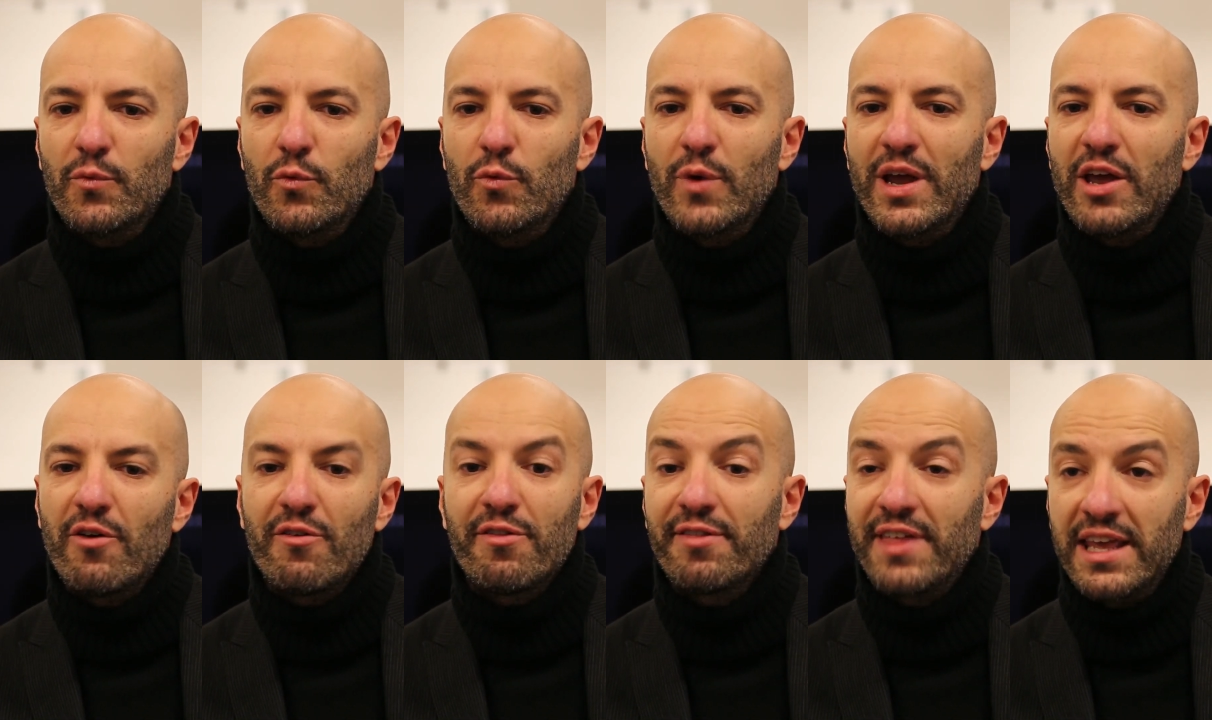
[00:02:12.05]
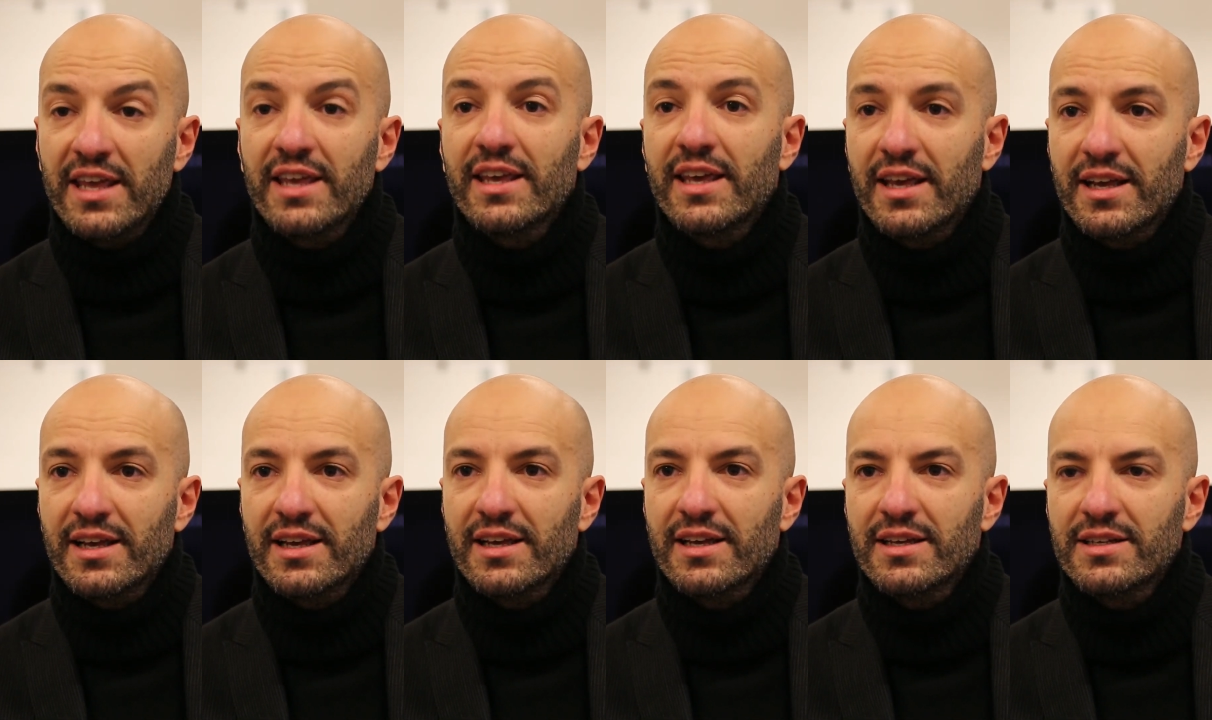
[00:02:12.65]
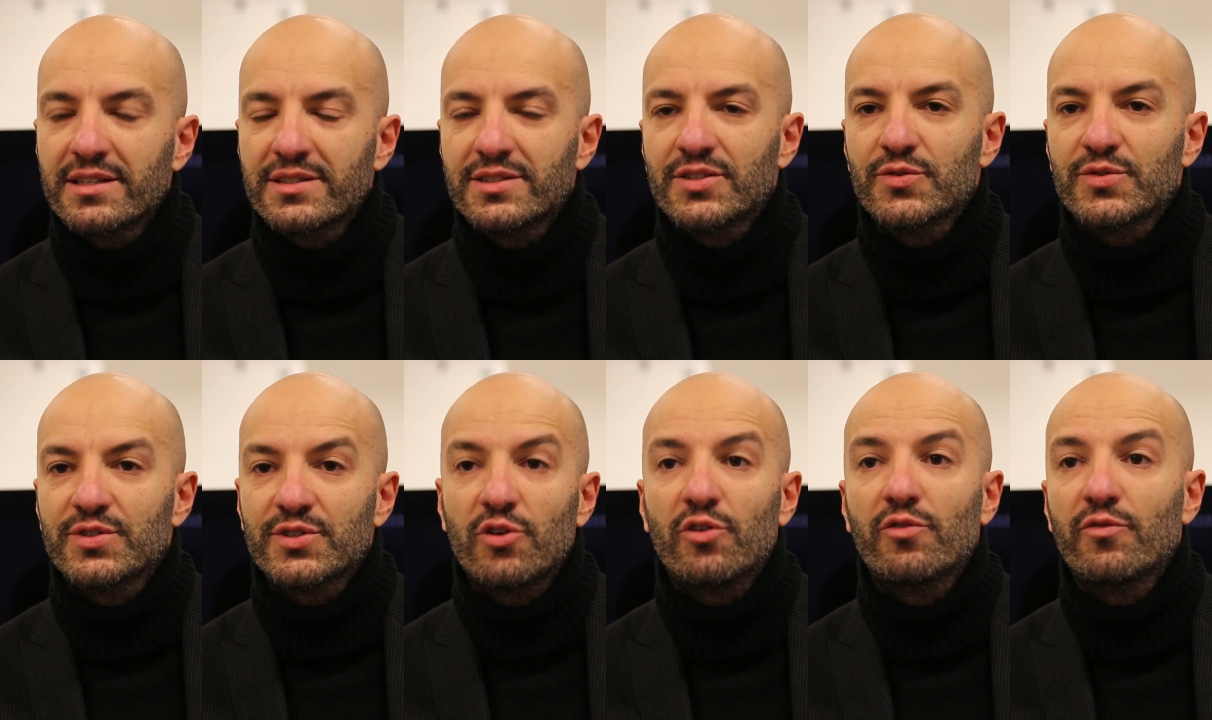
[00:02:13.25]
way of thinking to
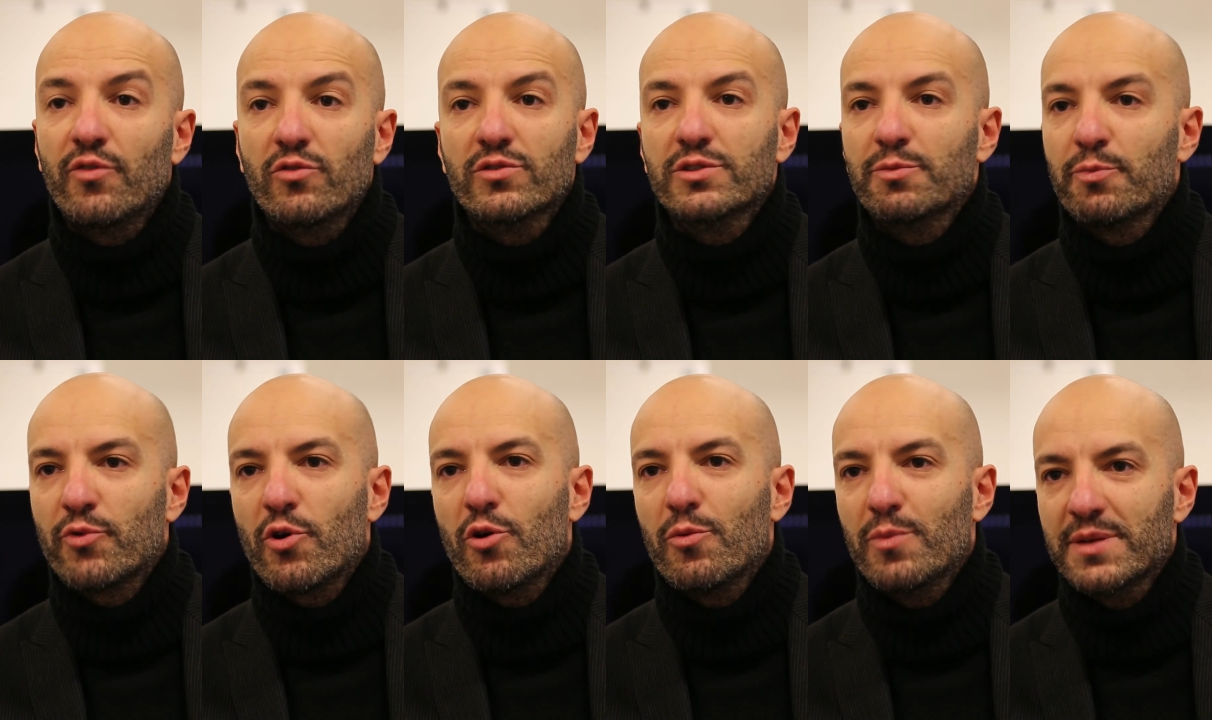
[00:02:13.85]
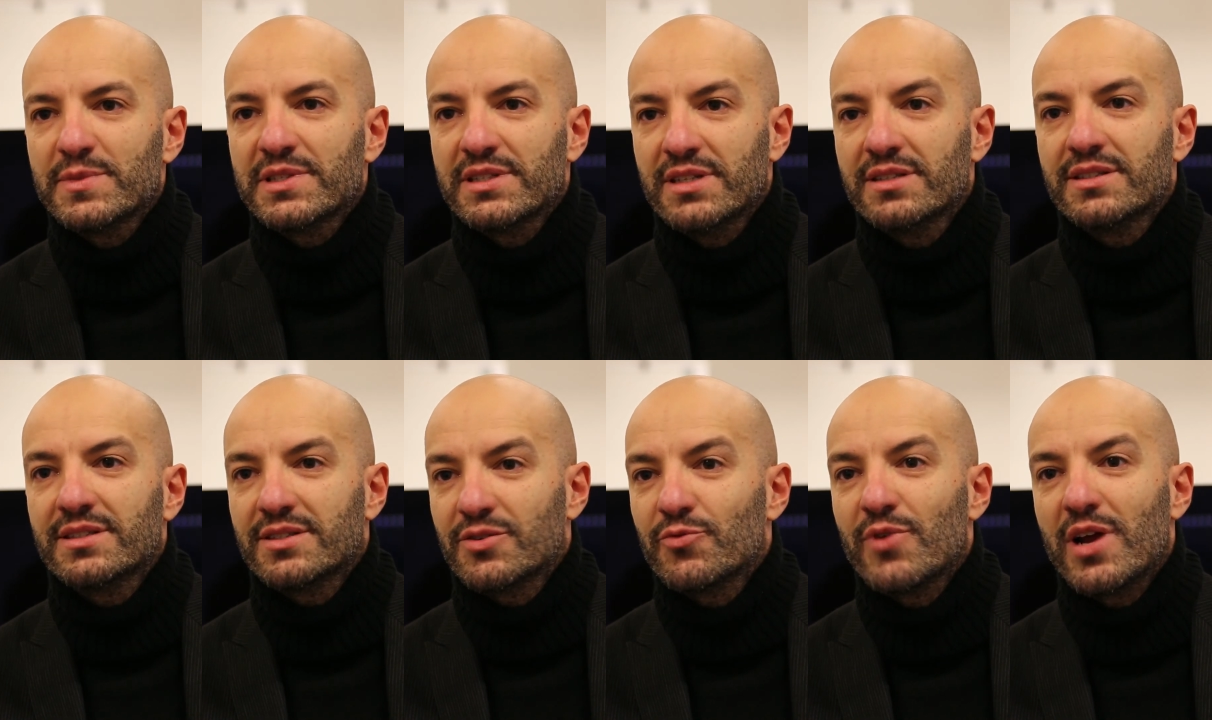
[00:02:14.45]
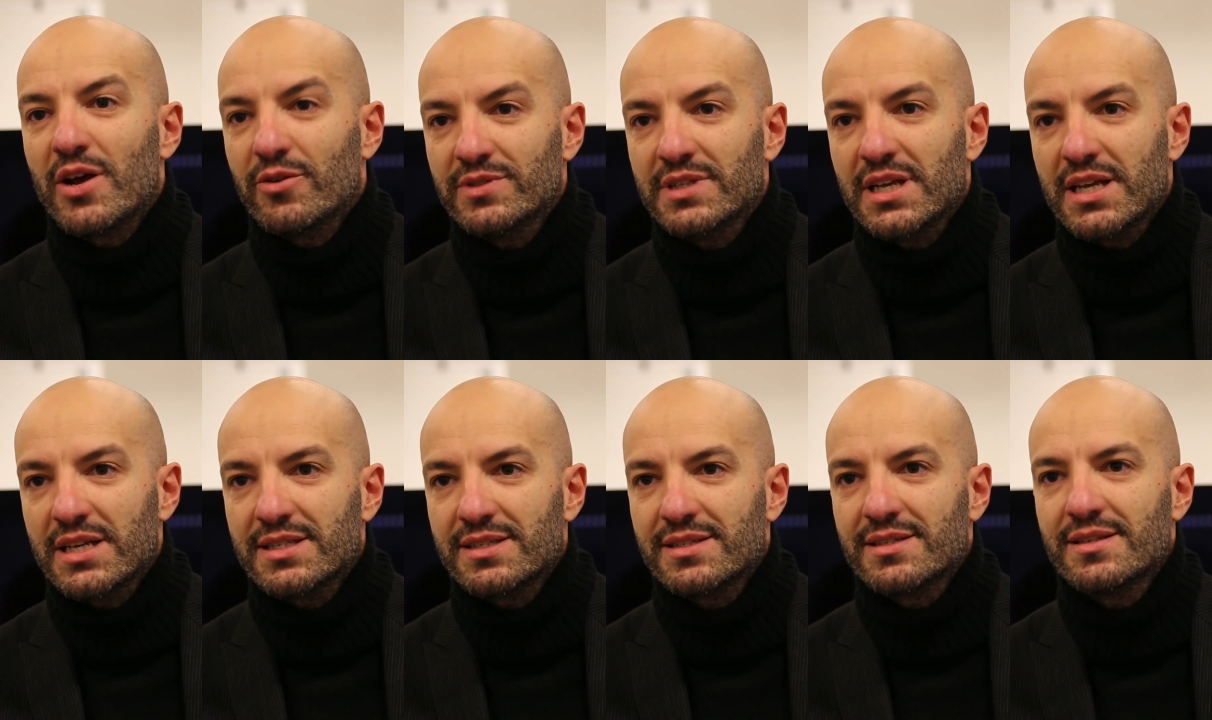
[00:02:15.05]
solve all the problems that surround
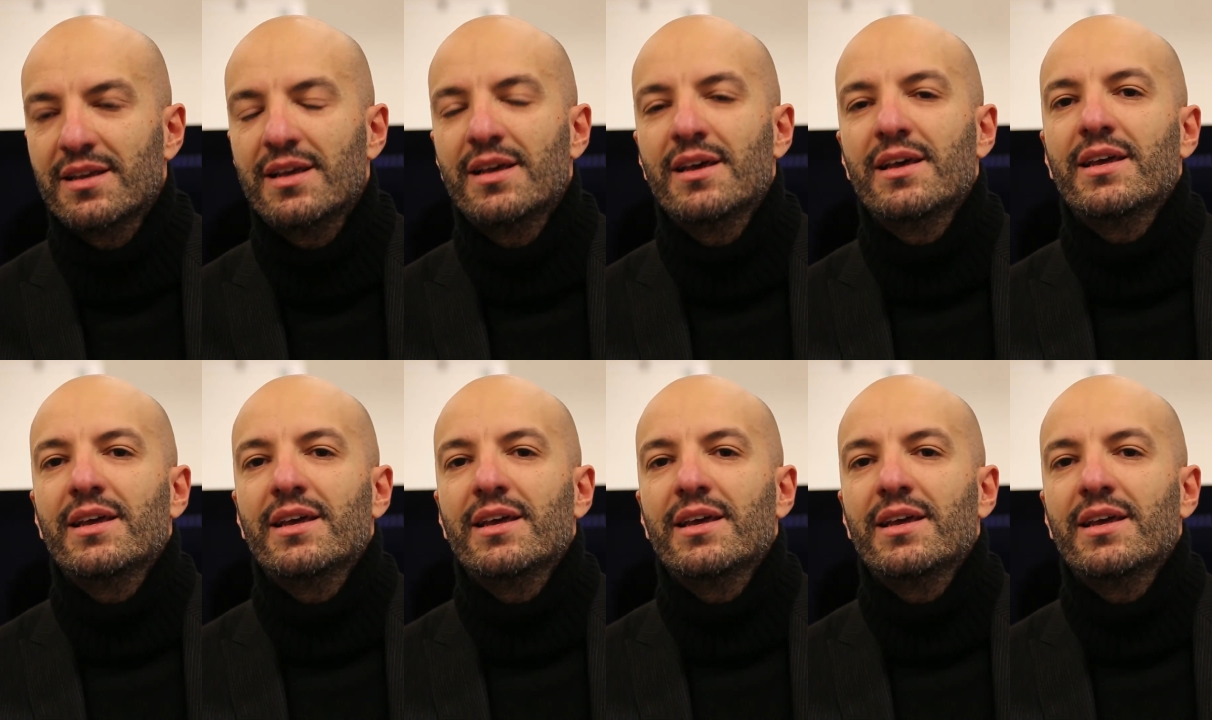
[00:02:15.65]
us